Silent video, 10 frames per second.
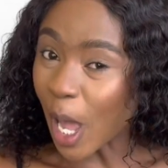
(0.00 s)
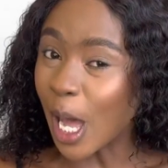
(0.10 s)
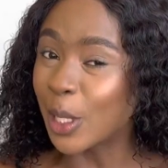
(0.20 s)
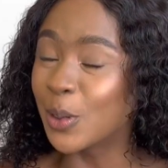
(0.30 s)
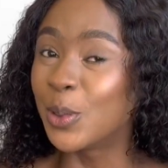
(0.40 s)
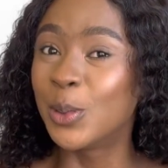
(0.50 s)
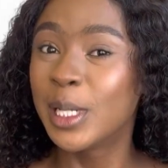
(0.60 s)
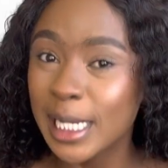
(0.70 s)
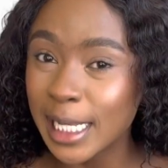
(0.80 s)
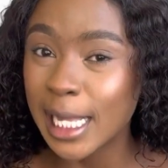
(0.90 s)
Are you
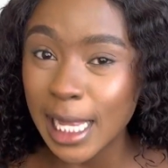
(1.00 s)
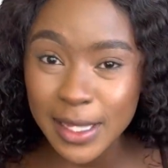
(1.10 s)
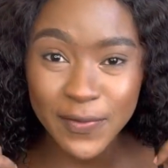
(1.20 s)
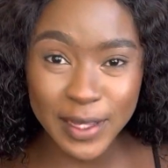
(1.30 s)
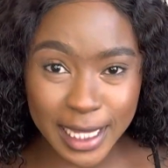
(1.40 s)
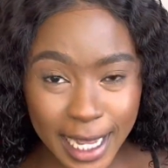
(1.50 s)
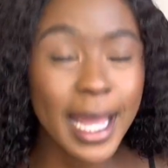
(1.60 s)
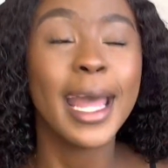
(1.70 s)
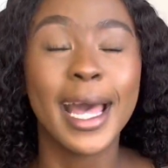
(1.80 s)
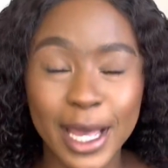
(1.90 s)
really Talifile?
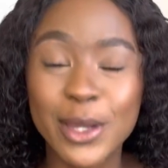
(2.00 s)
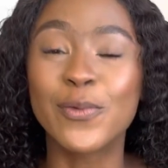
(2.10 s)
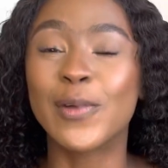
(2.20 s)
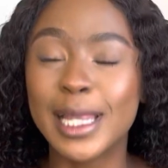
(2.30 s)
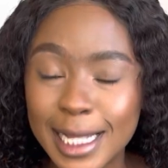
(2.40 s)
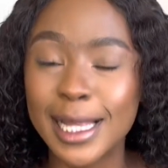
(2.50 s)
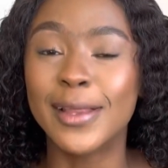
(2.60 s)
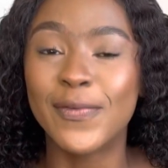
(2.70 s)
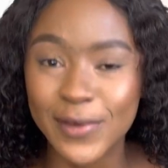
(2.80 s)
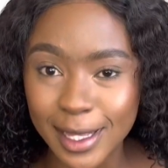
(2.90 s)
Are you real
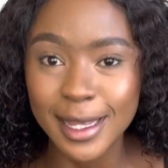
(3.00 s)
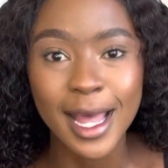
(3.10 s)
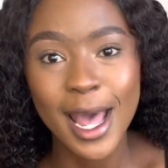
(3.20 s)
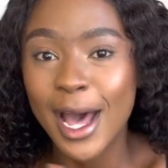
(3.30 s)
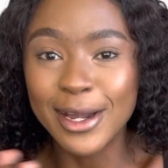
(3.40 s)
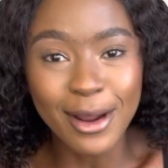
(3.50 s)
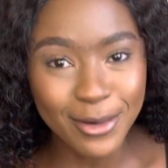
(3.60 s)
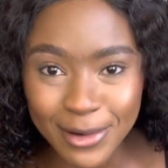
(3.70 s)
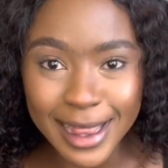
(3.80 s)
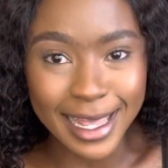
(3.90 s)
colorful? Not
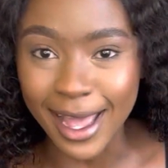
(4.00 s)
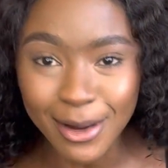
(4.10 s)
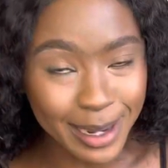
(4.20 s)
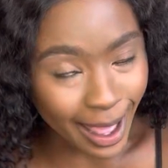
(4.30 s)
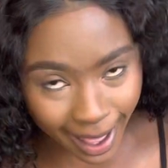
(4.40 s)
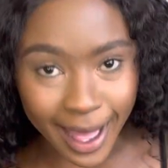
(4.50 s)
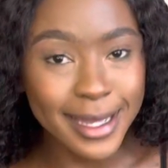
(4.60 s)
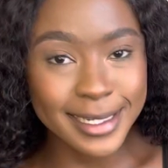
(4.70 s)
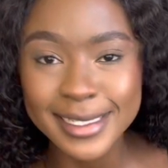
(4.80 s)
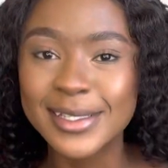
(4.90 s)
really,
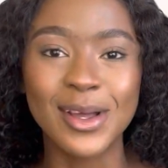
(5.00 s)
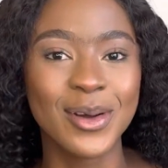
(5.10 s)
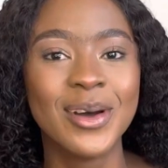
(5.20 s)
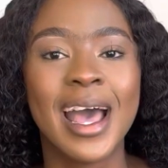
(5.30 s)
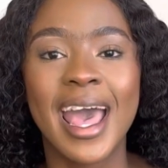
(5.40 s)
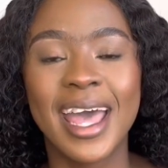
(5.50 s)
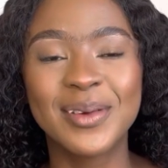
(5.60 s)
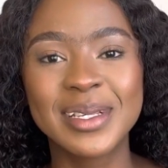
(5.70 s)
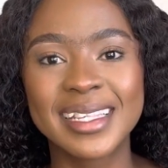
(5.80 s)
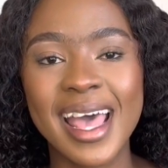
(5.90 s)
okay. So it
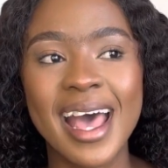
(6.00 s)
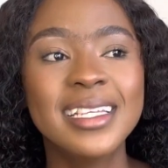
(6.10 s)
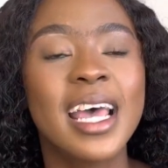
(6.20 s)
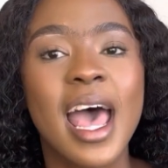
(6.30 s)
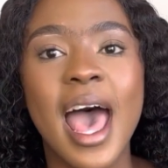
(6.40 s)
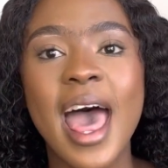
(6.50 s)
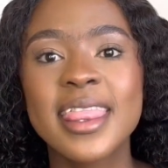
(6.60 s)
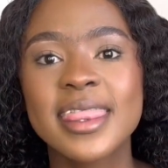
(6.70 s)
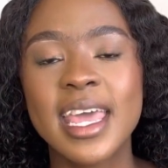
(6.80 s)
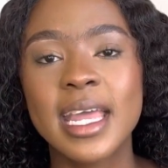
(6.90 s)
was that.
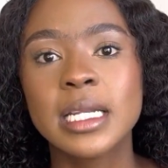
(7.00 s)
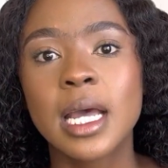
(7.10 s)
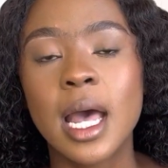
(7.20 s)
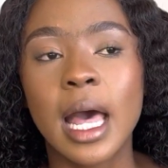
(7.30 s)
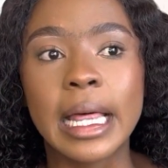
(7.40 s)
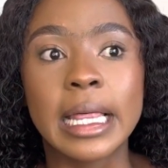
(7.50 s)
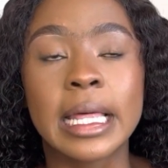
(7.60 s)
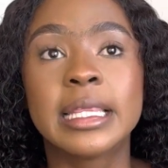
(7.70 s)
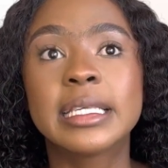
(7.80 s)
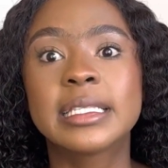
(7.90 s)
And then
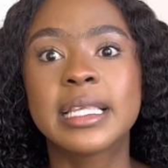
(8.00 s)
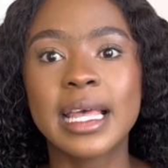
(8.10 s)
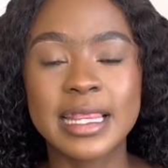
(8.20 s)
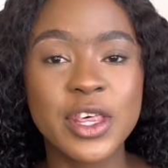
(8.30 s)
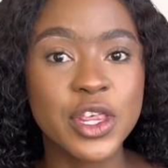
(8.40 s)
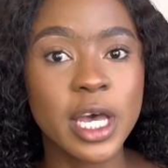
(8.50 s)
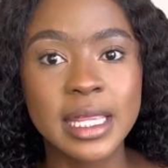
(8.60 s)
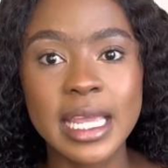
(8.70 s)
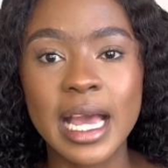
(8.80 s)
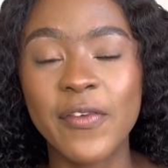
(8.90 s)
the
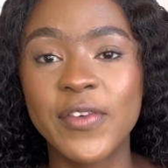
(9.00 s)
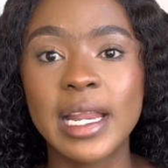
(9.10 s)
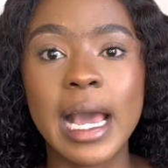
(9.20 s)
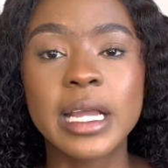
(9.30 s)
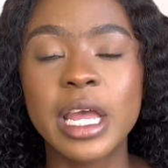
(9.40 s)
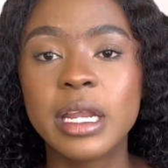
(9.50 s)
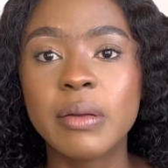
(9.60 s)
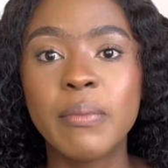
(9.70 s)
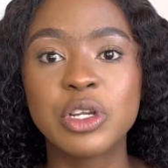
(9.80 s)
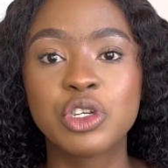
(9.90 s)
third thing, I feel like
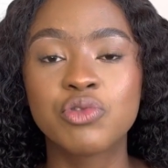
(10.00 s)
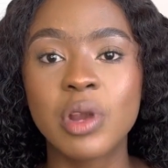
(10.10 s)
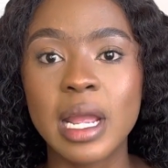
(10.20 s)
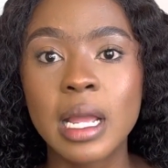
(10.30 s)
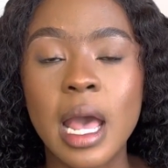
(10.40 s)
in matric,